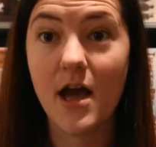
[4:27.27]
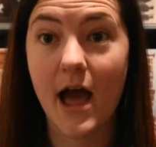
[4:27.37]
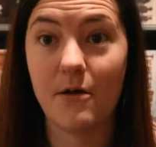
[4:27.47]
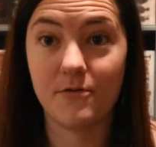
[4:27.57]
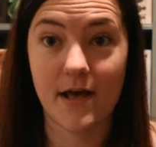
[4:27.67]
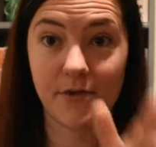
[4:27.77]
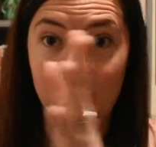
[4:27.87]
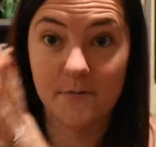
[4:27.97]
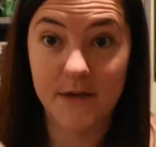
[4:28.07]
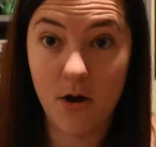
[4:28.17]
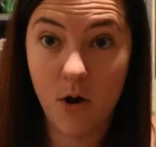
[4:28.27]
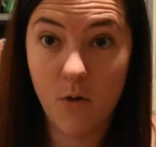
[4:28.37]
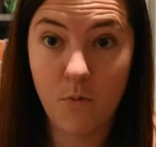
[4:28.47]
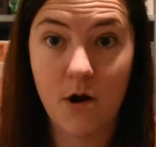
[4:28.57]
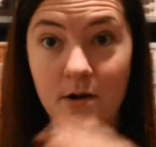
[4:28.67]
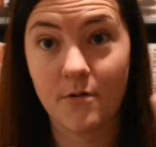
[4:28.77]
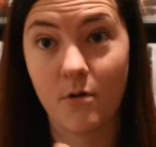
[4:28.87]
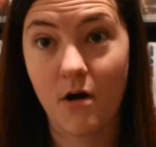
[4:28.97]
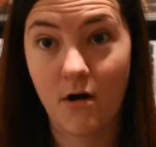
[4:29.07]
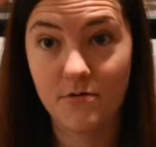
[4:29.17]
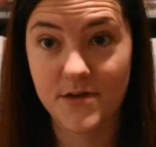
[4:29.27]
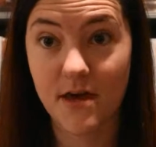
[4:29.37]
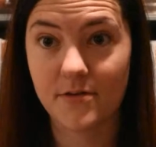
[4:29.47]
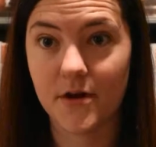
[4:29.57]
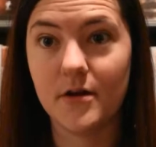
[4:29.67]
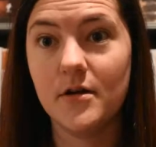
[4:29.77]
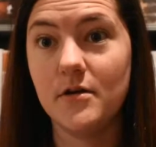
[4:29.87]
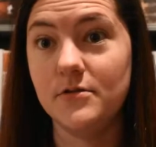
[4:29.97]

I would rather it be all one or all the other.